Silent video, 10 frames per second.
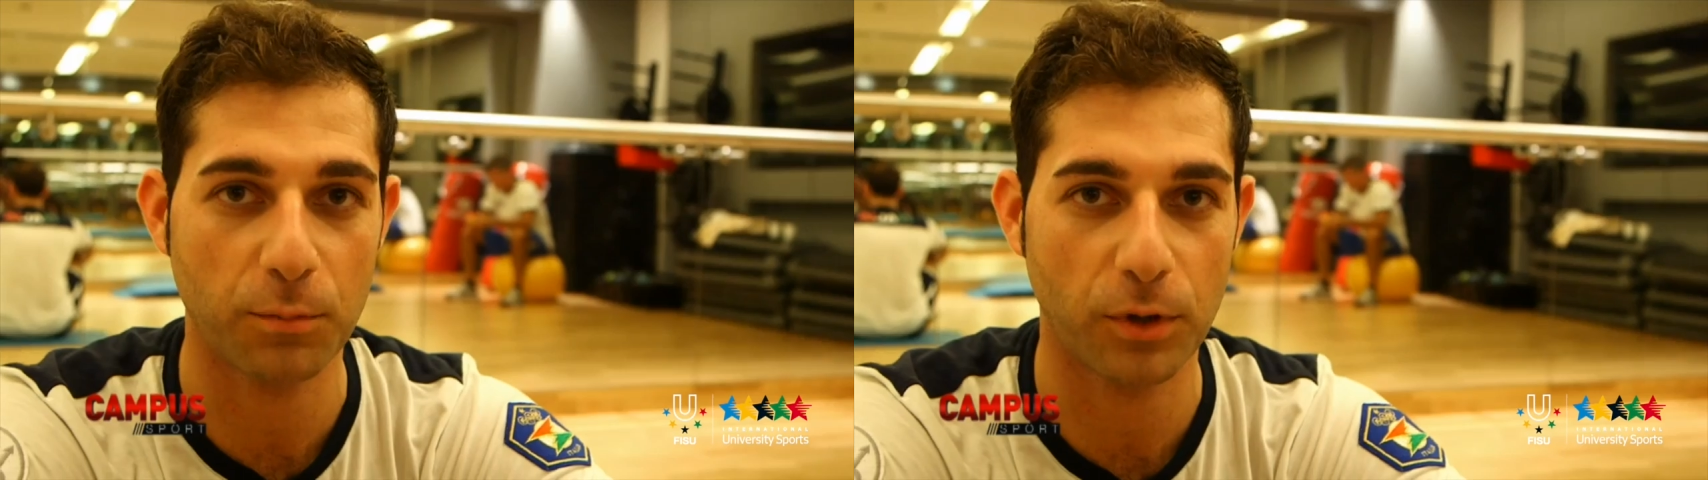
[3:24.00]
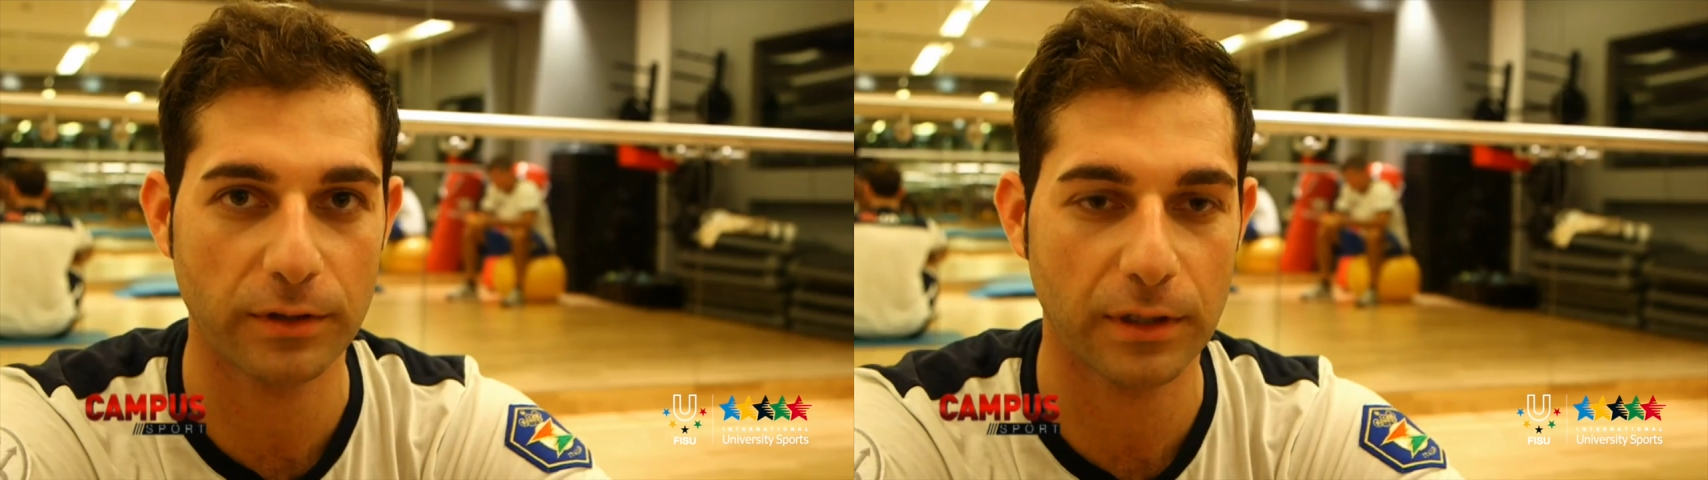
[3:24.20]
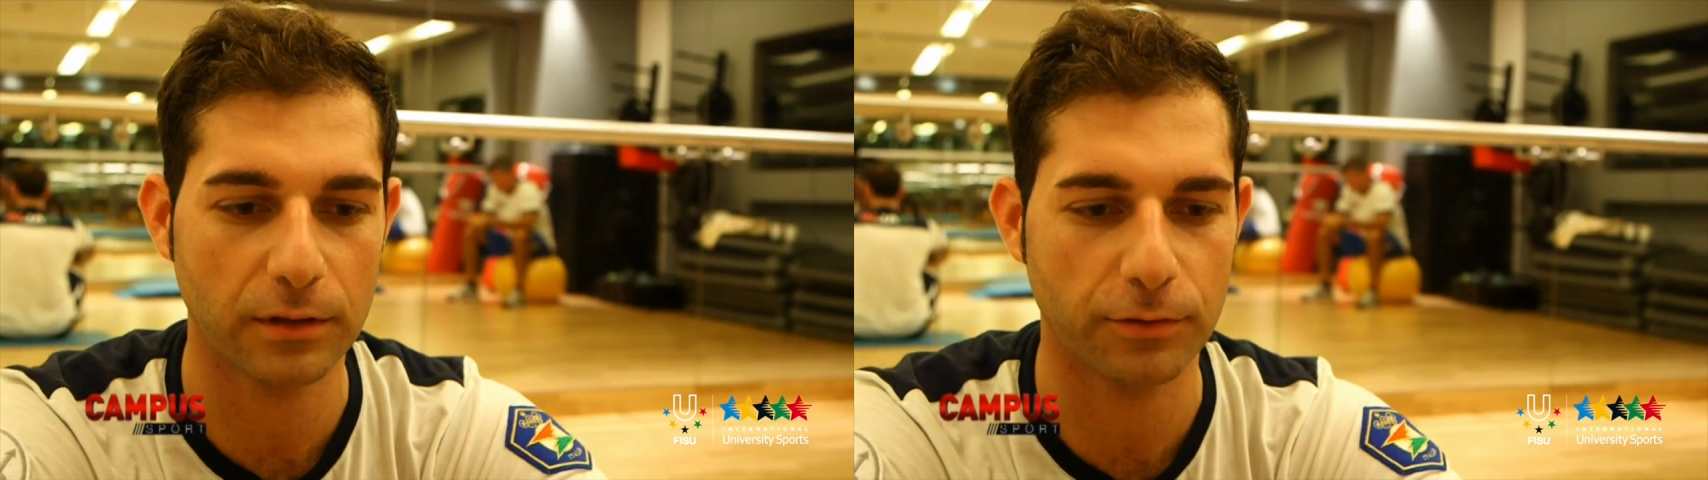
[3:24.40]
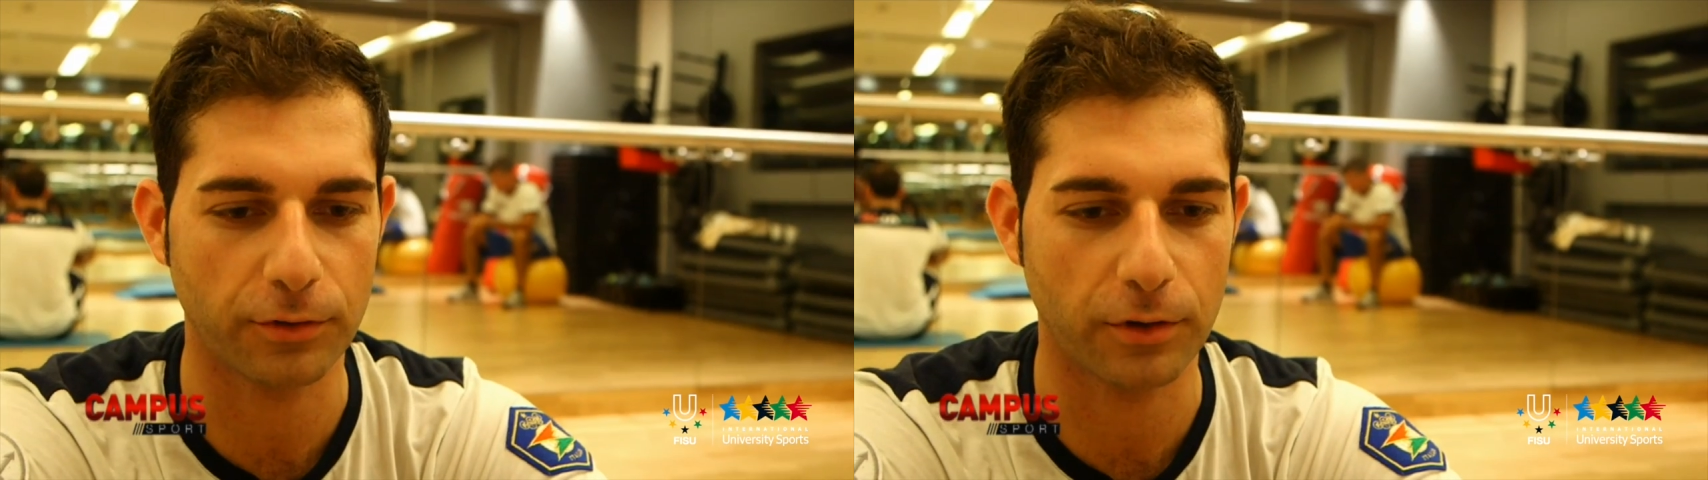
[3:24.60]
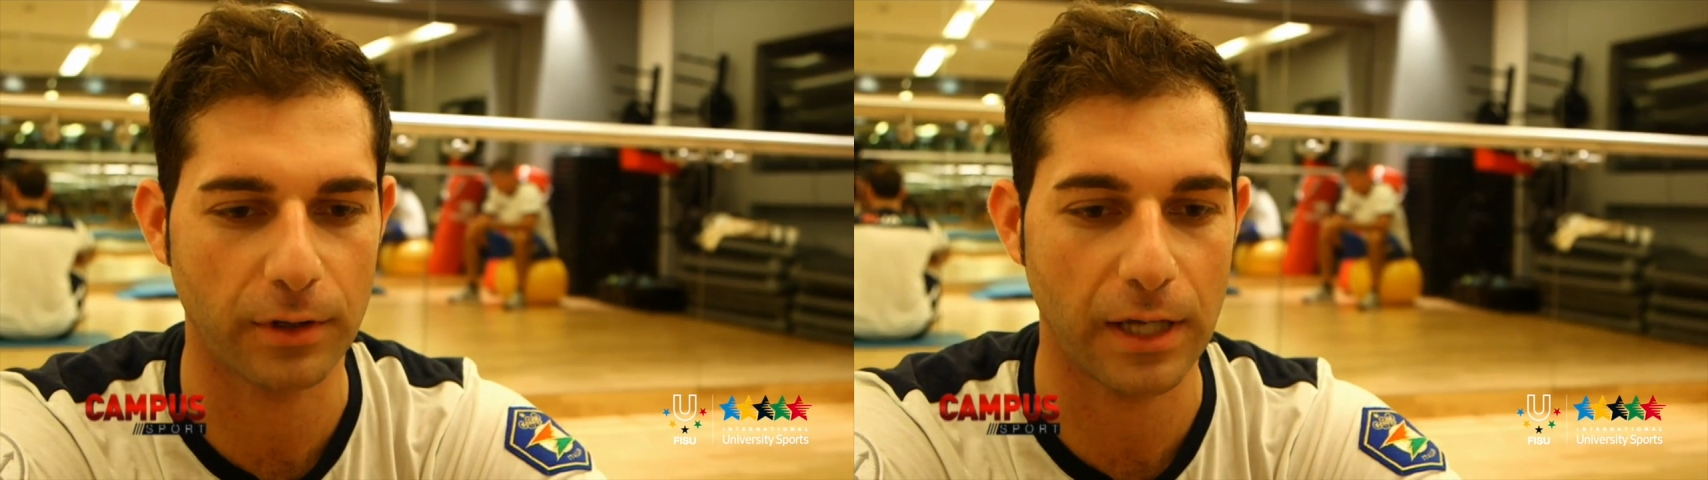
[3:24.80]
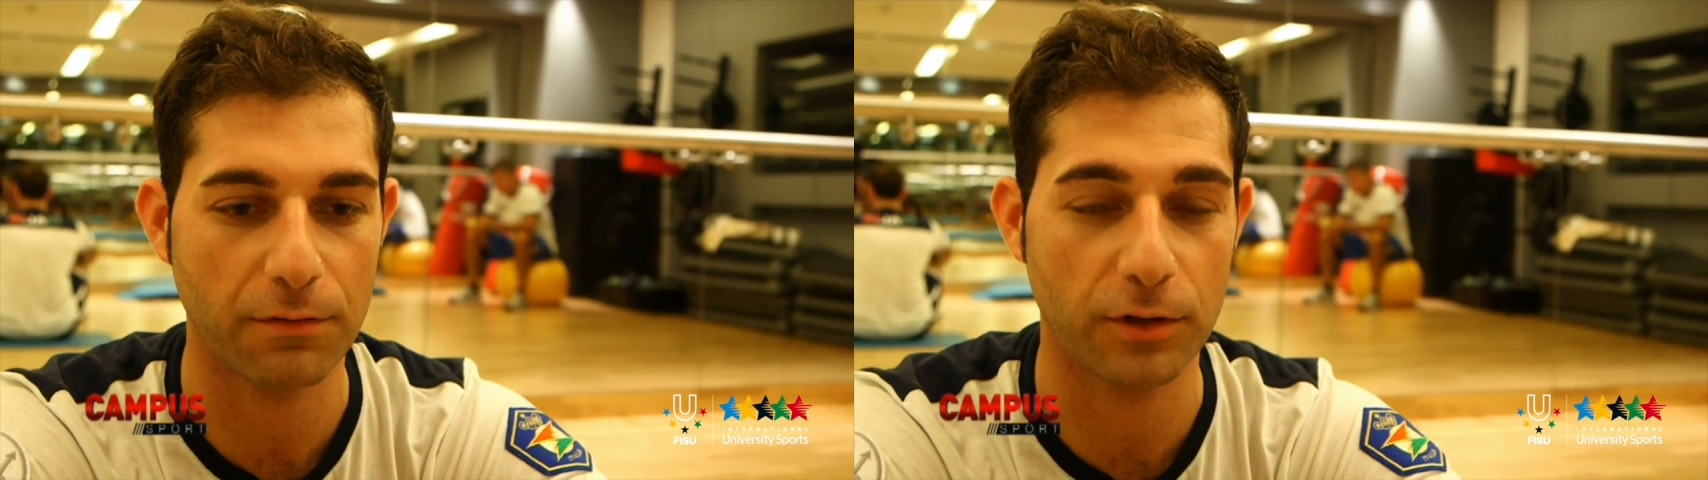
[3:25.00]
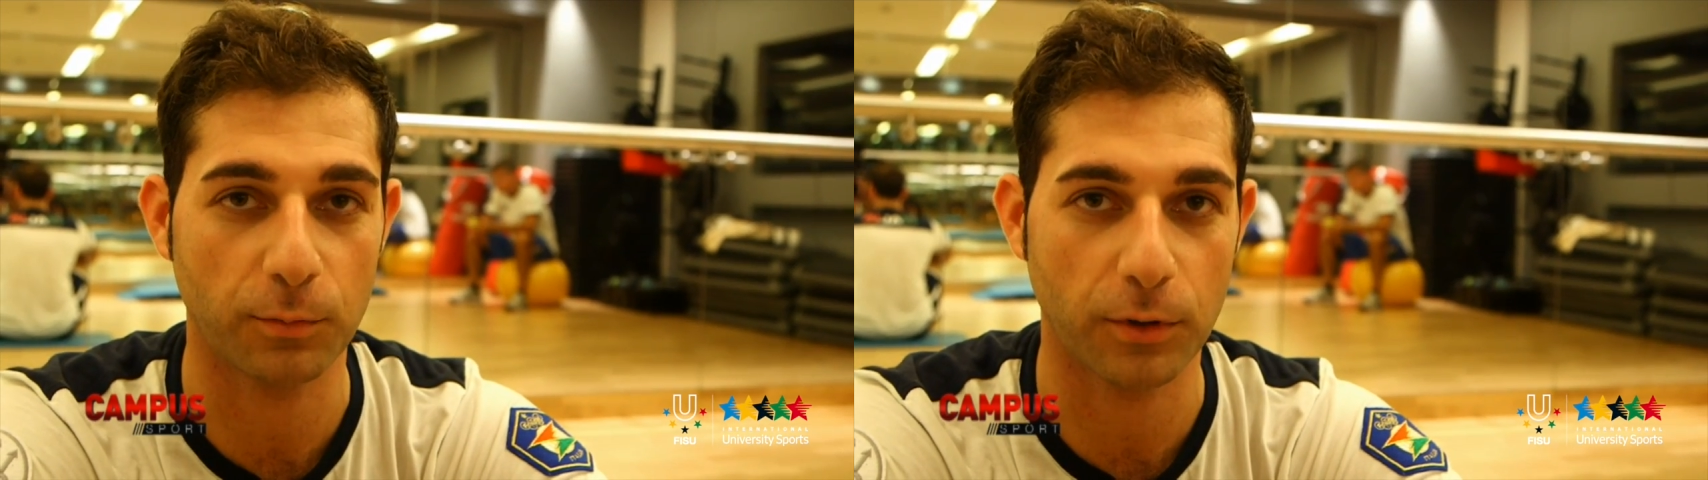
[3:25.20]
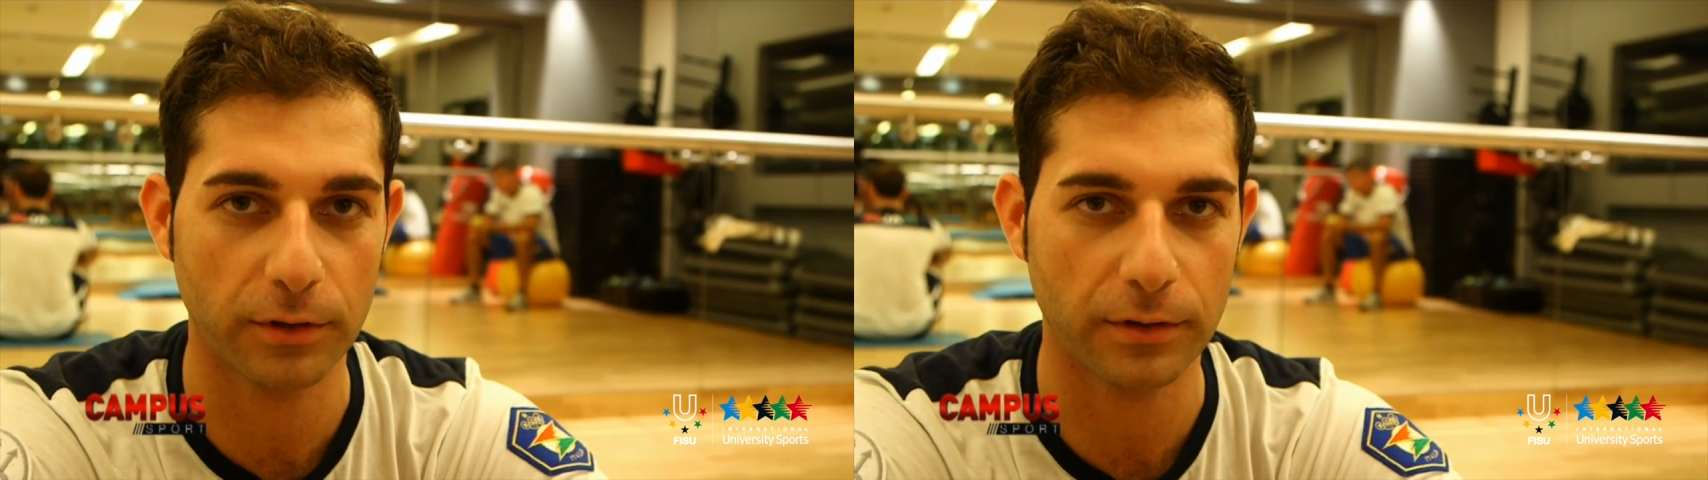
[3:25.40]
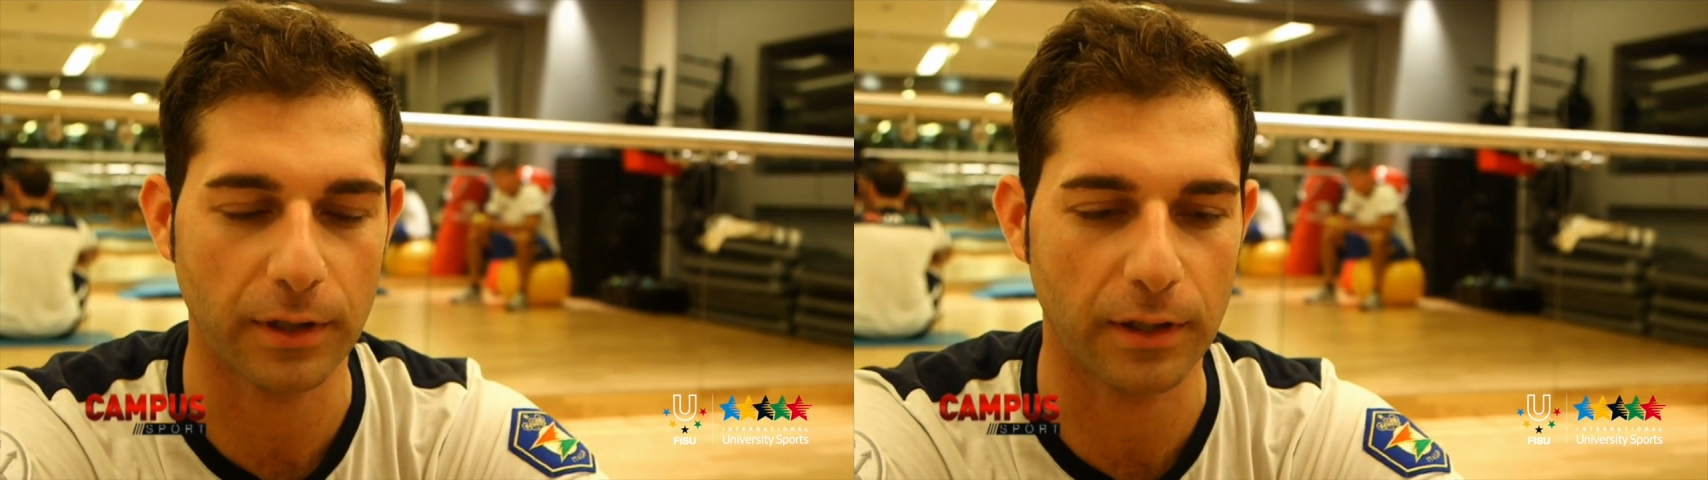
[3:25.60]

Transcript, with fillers: important for every sport